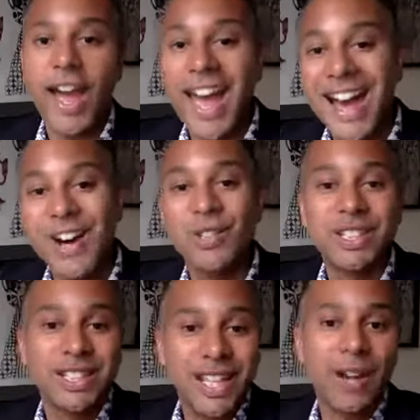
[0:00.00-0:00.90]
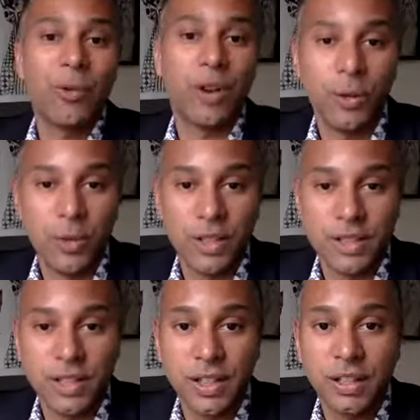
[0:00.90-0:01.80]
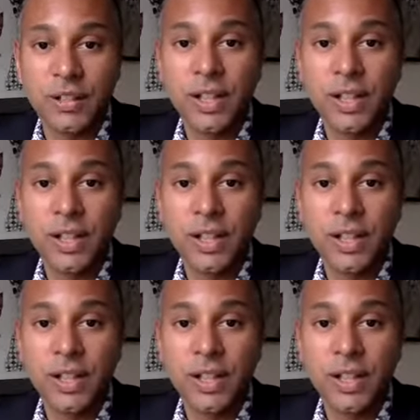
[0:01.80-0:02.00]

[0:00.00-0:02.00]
how to get where I wanted to go.